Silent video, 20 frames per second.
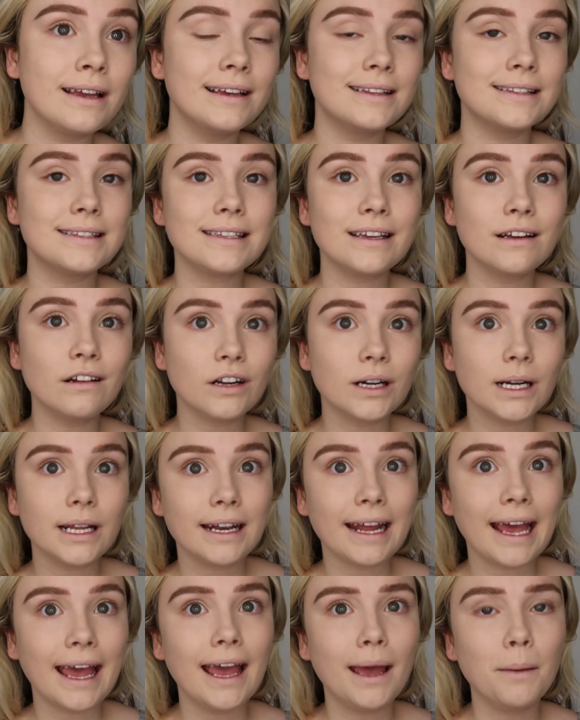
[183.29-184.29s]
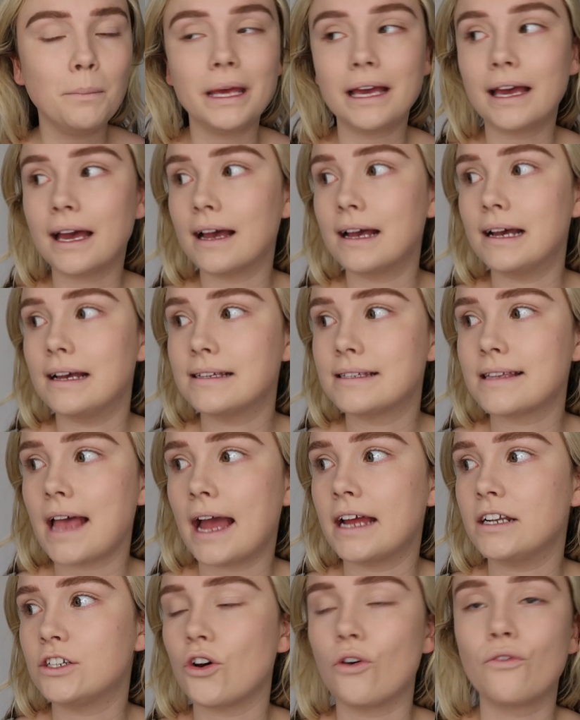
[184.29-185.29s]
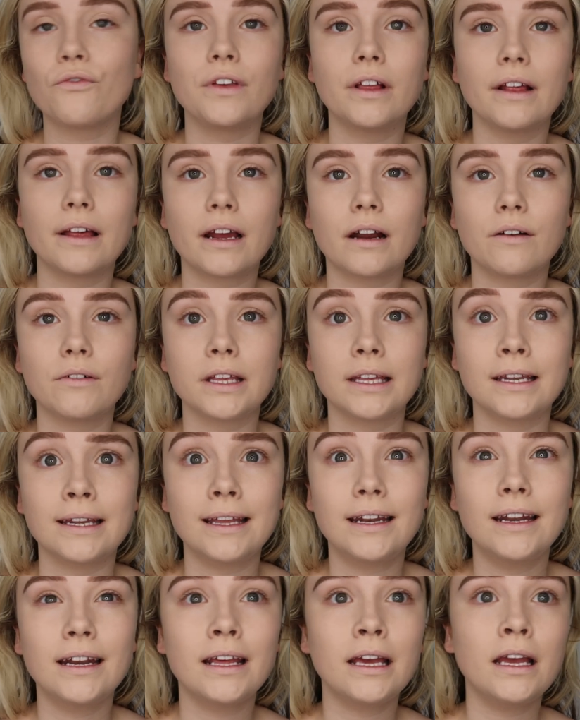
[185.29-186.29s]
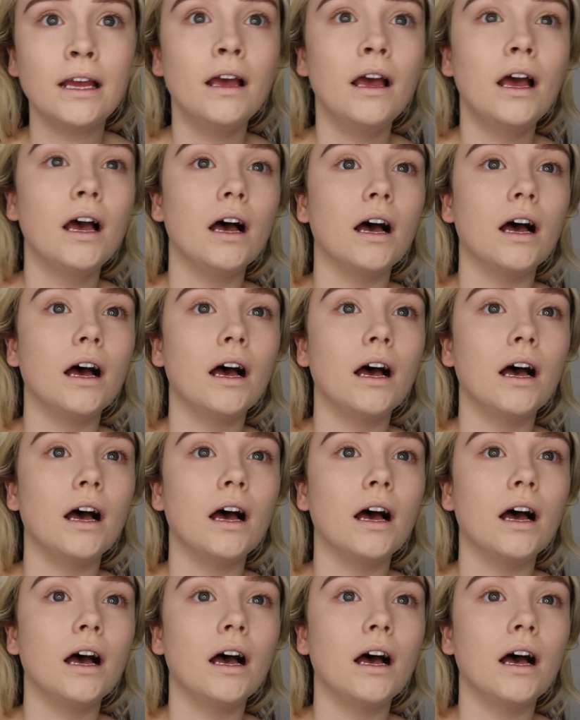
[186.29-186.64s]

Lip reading: concealer today because I don't feel like I really need any.